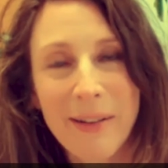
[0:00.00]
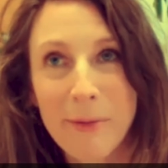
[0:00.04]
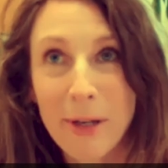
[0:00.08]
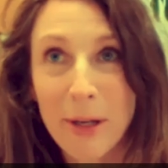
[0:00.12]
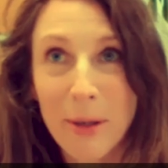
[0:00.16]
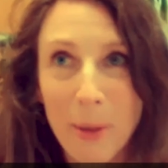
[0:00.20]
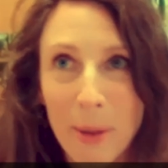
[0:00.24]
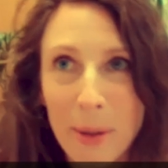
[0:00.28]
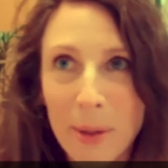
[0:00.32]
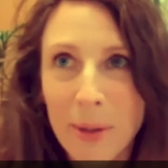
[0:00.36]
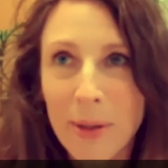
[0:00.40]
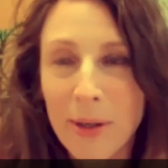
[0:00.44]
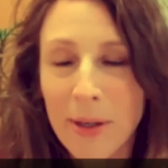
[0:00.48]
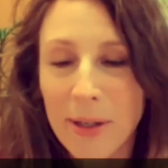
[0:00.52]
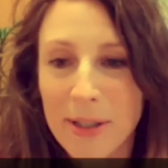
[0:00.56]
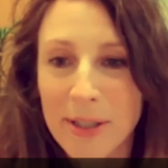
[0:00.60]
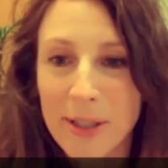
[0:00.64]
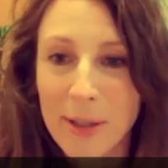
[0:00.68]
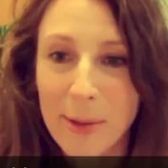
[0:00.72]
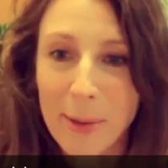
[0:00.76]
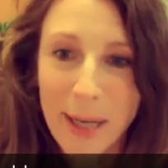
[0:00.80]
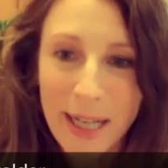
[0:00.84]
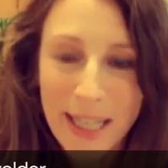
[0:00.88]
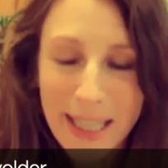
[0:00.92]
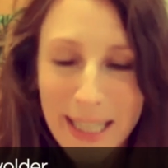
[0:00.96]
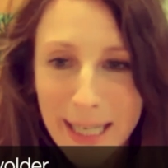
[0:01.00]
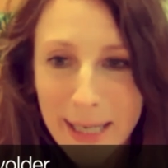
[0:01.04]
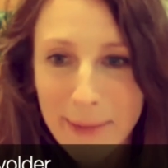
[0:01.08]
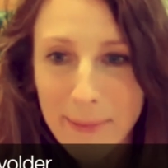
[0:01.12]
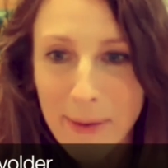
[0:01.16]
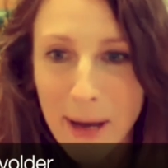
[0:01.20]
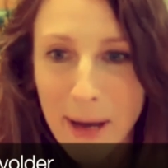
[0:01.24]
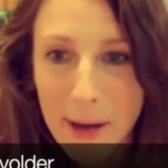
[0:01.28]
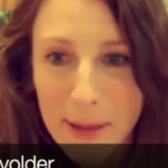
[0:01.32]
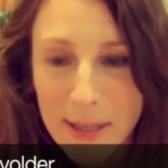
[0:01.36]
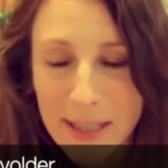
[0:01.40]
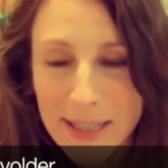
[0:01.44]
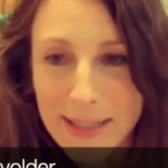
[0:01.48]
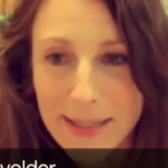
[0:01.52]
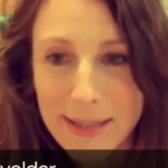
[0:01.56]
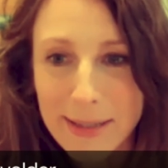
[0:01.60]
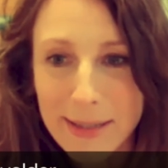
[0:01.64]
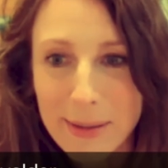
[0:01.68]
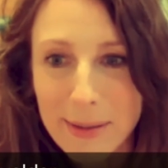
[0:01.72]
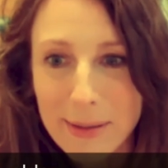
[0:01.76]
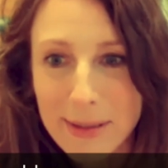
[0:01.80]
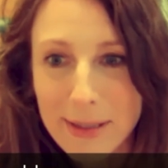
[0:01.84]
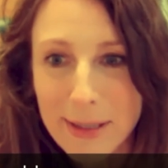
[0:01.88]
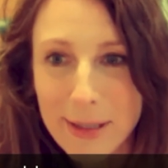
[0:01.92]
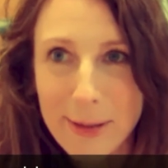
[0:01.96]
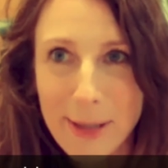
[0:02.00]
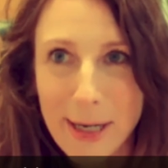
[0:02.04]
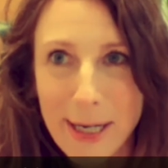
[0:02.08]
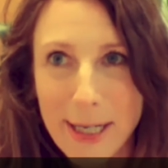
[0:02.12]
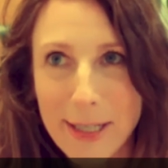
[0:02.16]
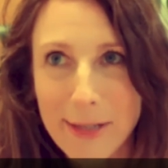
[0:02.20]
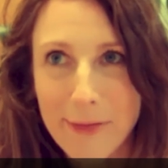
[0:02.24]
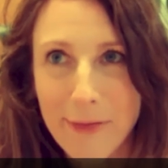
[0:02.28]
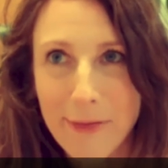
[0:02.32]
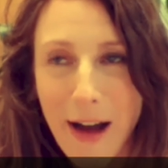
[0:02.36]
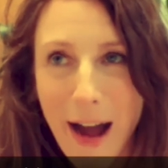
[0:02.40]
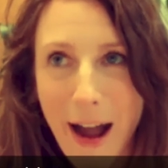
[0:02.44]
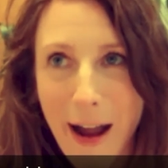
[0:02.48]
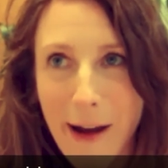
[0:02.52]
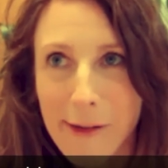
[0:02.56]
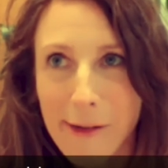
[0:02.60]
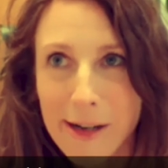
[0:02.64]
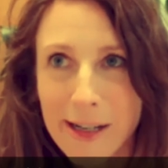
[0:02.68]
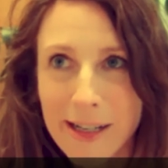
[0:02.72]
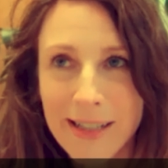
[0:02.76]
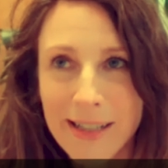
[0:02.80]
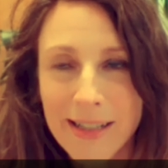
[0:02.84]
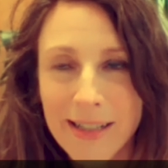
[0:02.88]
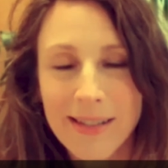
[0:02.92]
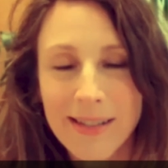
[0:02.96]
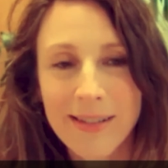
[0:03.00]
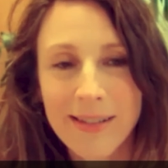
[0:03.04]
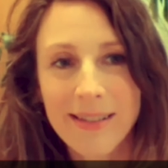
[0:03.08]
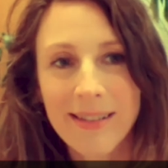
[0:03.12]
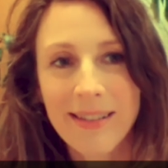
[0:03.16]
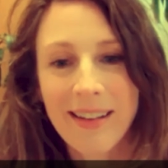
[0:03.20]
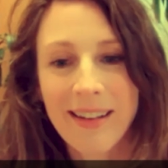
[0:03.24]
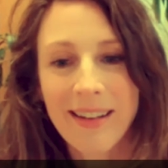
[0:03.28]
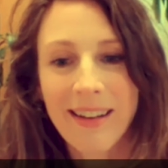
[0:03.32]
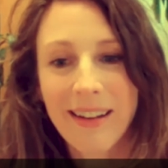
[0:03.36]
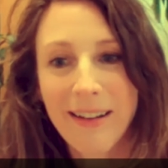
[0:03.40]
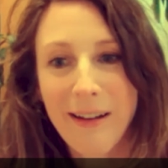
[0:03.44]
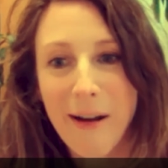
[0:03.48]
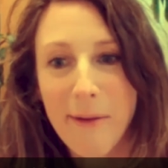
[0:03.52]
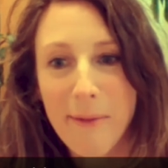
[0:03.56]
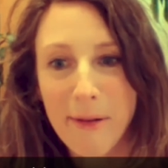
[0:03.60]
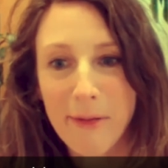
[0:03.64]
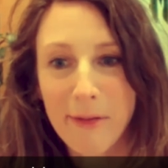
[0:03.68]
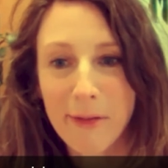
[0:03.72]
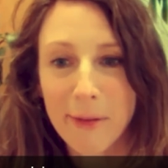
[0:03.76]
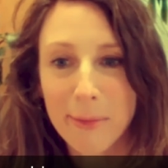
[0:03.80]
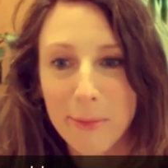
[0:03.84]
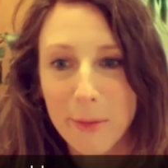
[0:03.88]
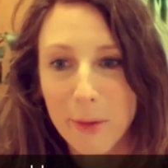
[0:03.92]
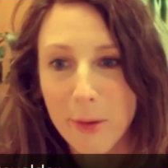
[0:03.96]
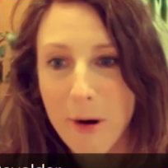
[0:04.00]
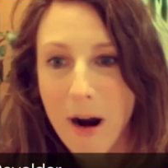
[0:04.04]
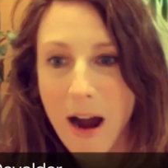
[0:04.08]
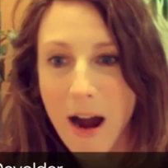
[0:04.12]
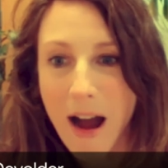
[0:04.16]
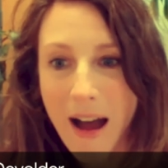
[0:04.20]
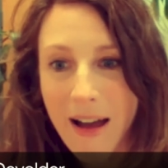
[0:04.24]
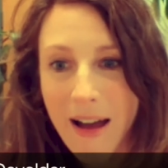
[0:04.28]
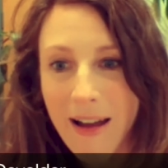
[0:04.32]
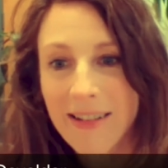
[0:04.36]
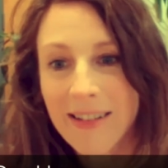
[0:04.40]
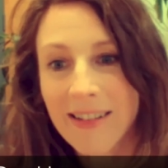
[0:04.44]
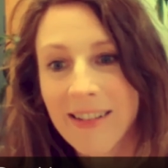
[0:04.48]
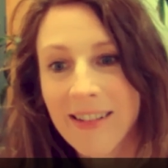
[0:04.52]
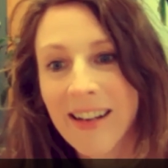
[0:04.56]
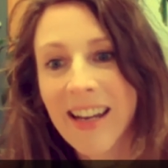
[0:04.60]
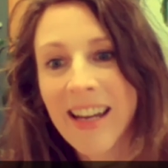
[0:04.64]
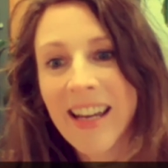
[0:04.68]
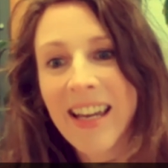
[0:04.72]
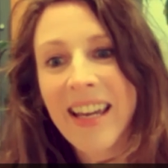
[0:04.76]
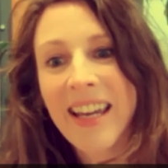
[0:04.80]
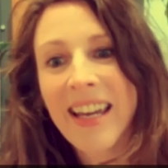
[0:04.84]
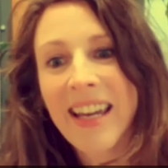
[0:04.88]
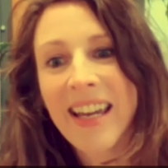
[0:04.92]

We all learned quickly about this strange virus coming from Wuhan.